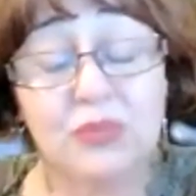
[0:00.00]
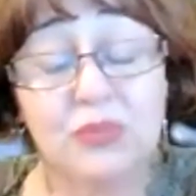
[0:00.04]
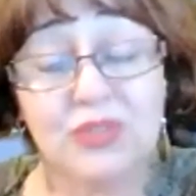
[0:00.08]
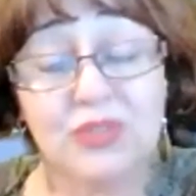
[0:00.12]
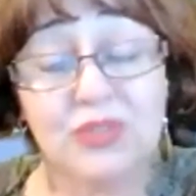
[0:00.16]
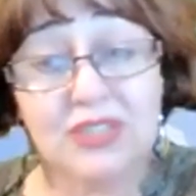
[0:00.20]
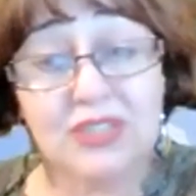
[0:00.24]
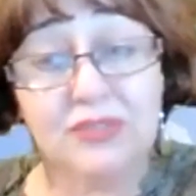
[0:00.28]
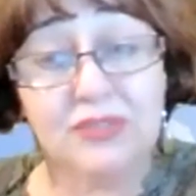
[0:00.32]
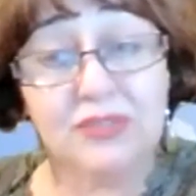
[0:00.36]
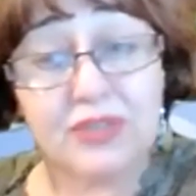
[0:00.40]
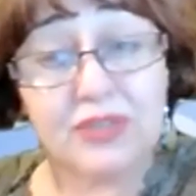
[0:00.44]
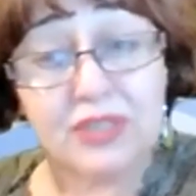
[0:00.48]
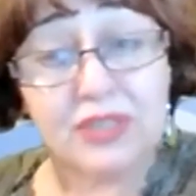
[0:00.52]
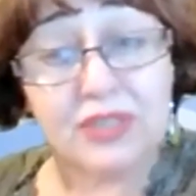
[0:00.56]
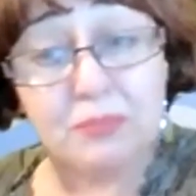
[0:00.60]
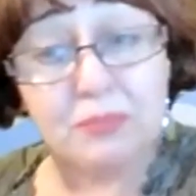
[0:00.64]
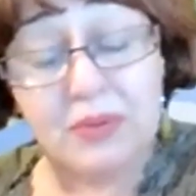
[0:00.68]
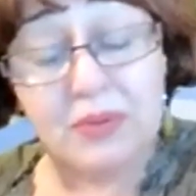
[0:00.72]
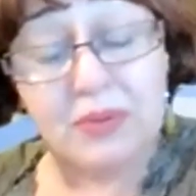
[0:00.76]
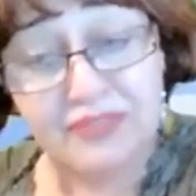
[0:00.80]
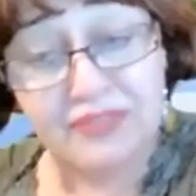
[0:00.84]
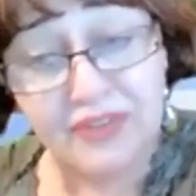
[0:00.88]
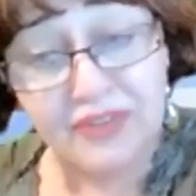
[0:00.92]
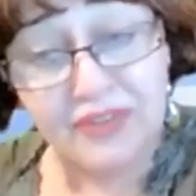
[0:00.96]
with different
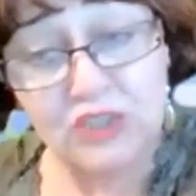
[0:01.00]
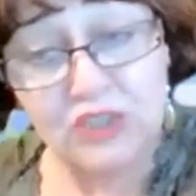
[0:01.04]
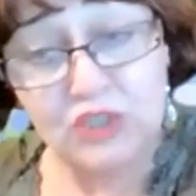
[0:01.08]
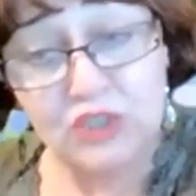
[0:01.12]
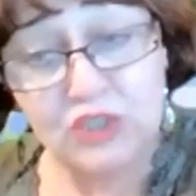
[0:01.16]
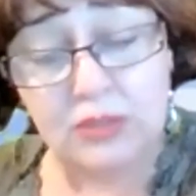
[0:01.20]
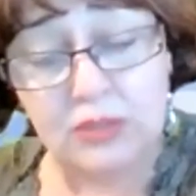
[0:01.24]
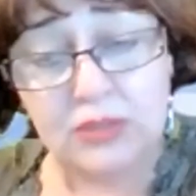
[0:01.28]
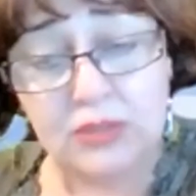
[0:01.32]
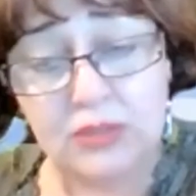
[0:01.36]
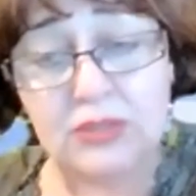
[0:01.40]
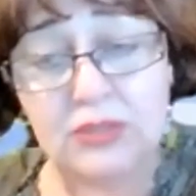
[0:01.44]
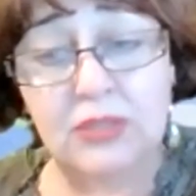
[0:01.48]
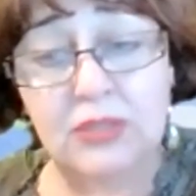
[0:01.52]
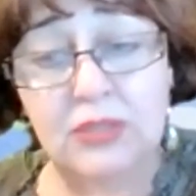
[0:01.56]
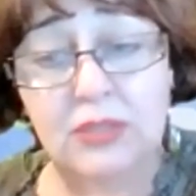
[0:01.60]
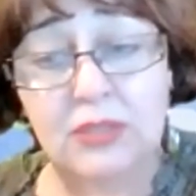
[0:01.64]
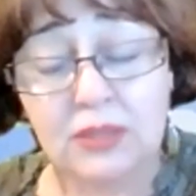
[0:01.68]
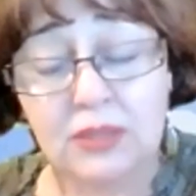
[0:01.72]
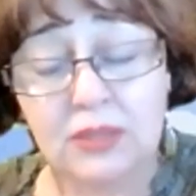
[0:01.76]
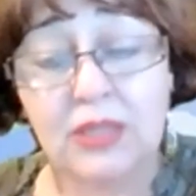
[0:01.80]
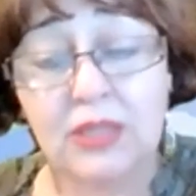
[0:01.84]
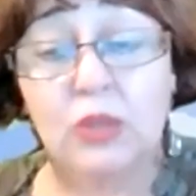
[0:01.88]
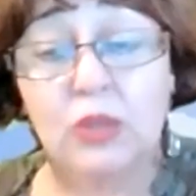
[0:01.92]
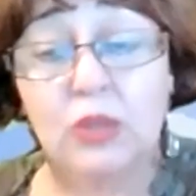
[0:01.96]
professionals
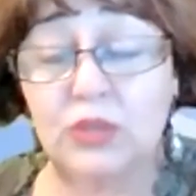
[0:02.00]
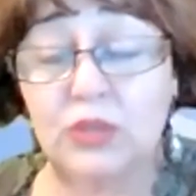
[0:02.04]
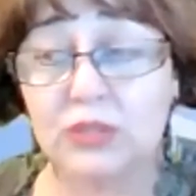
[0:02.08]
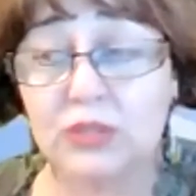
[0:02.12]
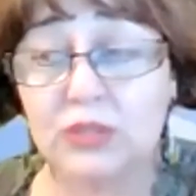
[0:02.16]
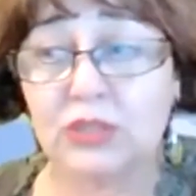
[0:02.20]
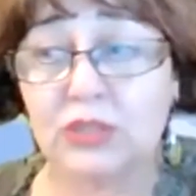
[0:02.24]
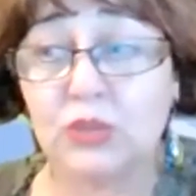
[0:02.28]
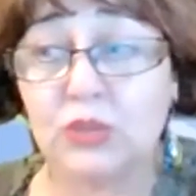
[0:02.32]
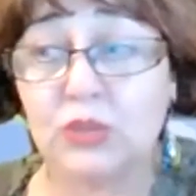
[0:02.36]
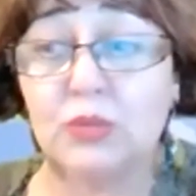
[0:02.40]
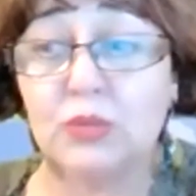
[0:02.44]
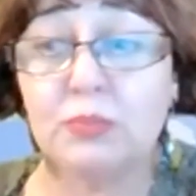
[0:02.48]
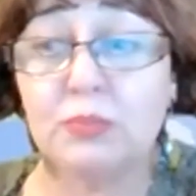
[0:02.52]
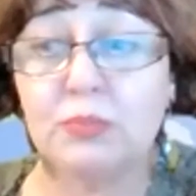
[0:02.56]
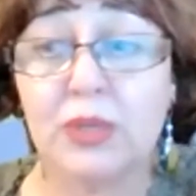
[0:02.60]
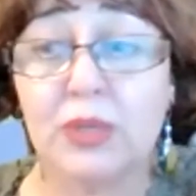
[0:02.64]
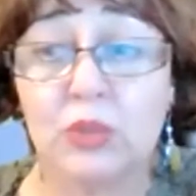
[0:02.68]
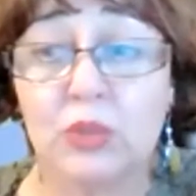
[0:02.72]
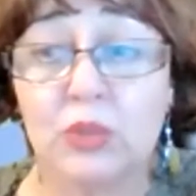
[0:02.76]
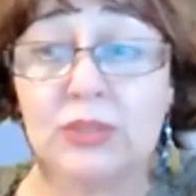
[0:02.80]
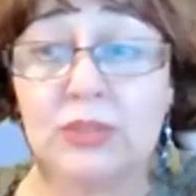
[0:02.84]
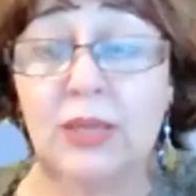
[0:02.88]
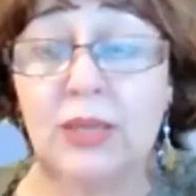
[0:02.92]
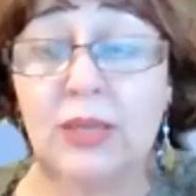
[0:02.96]
along the road,
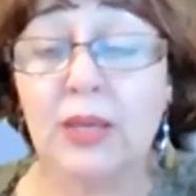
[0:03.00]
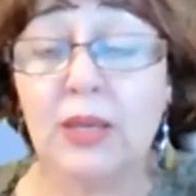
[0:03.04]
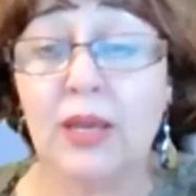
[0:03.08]
because